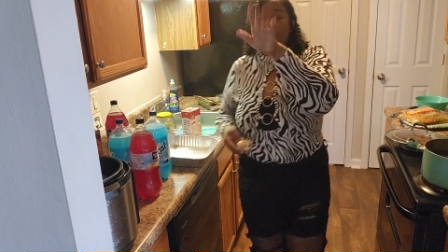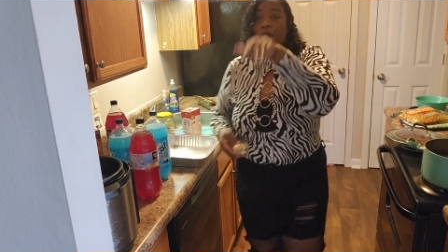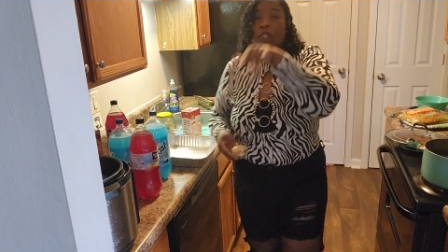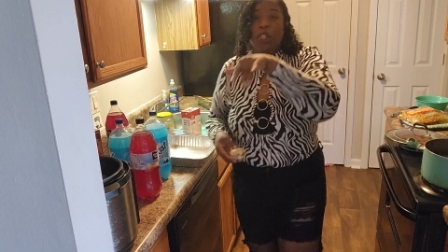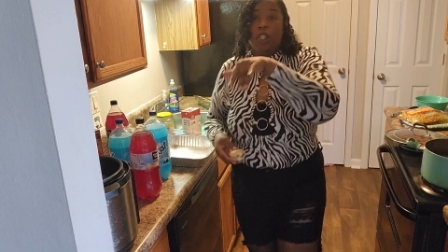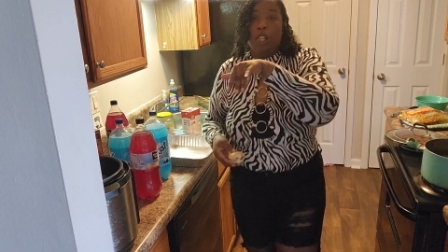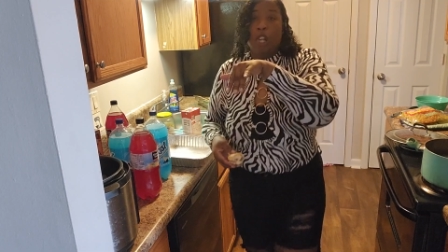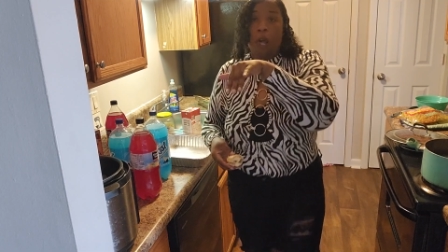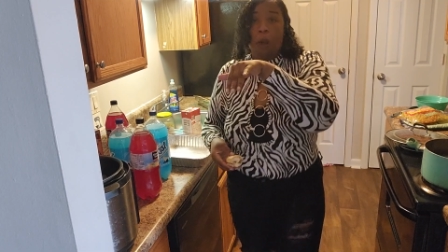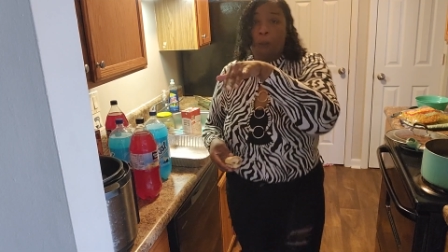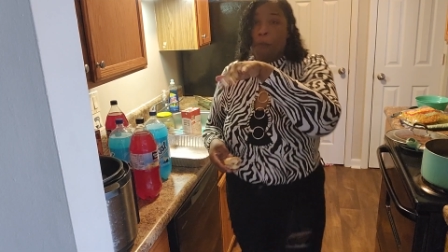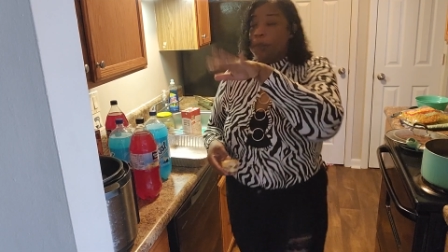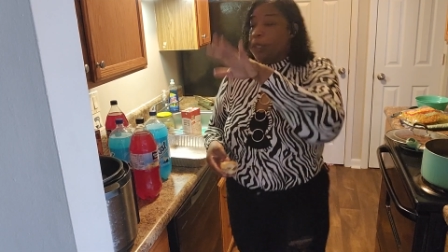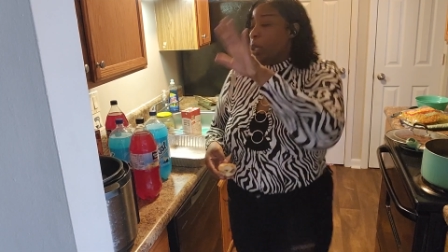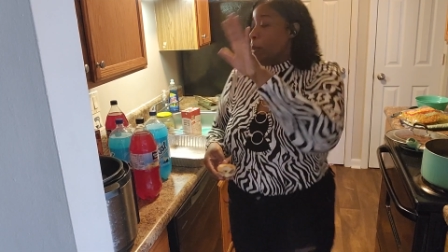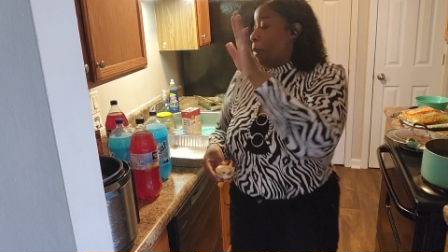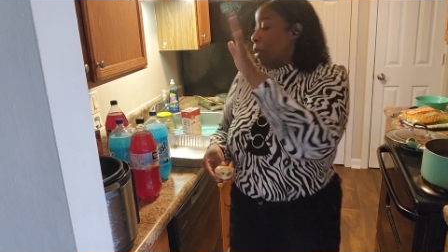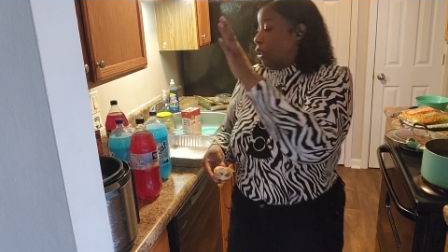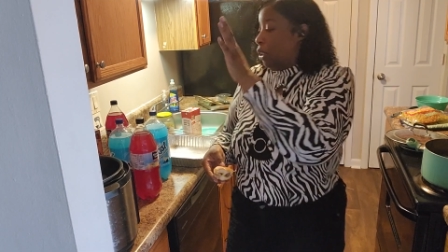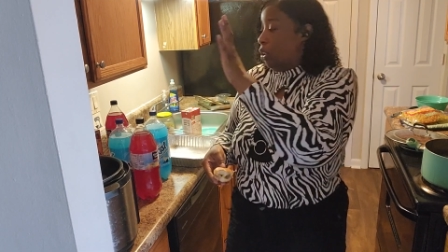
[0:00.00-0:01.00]
pick it up when
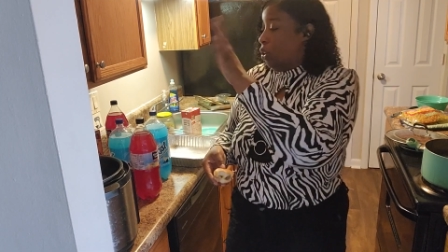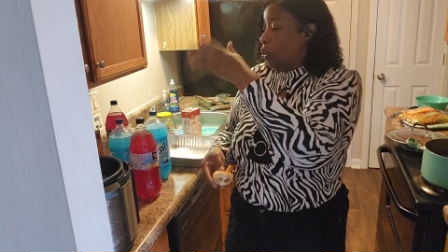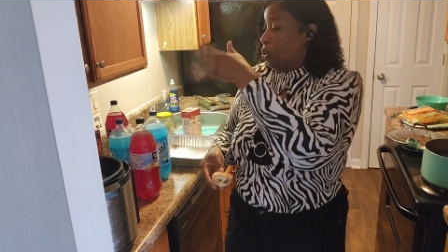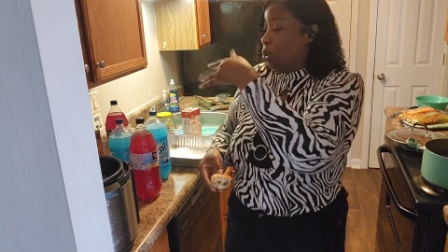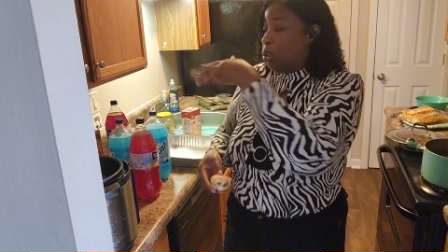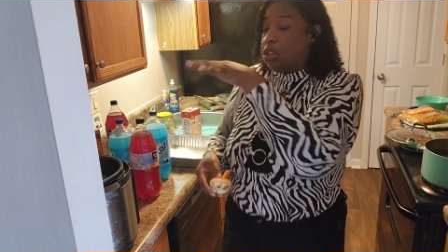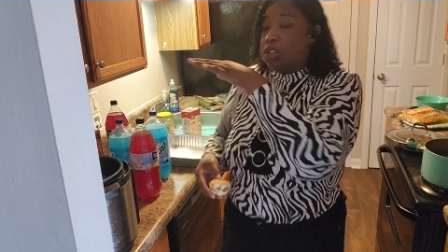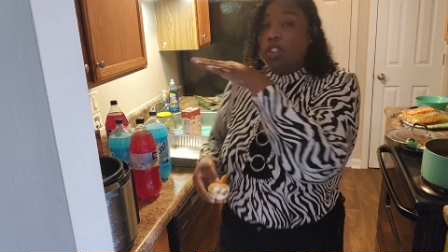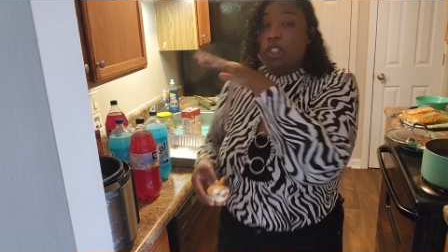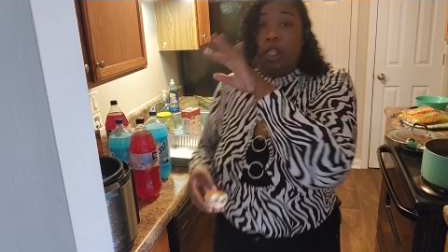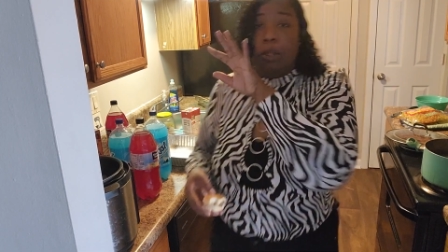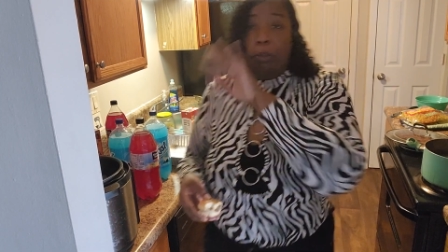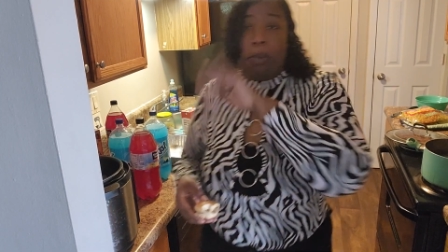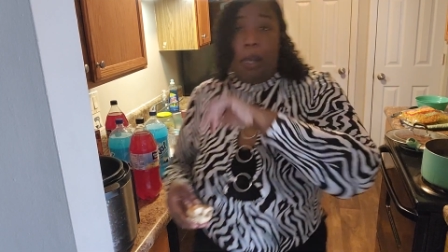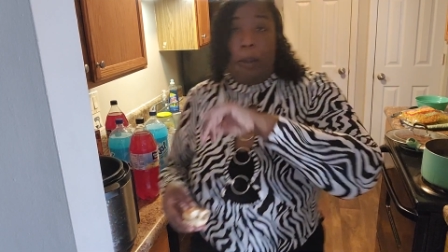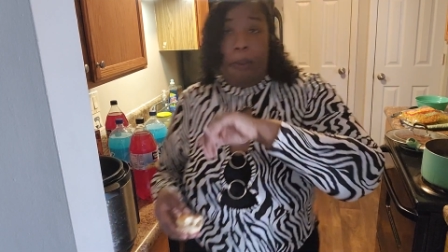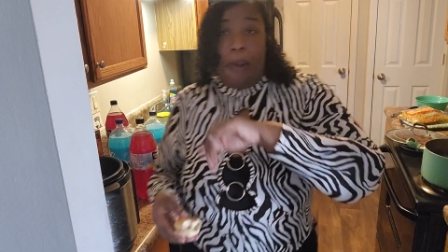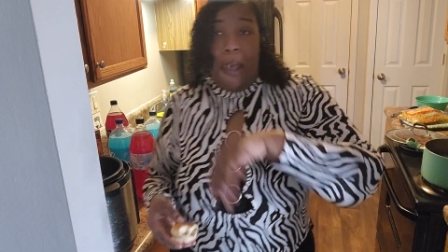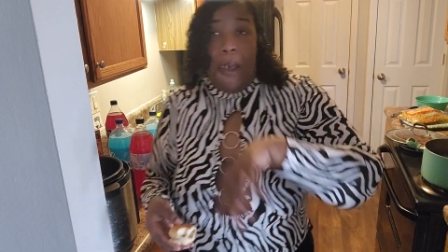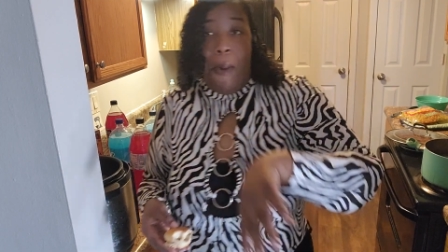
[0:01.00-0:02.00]
I'm about to do the chicken
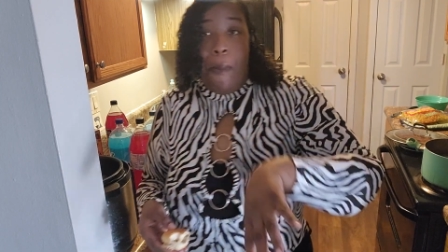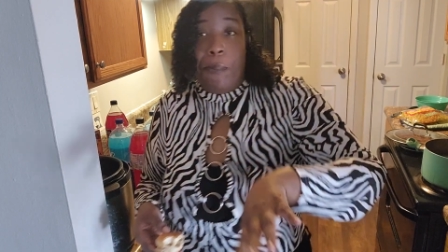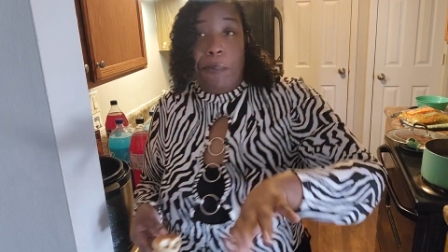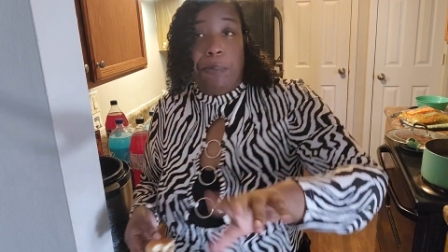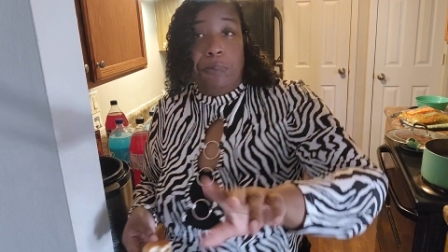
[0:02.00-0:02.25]
pot pie.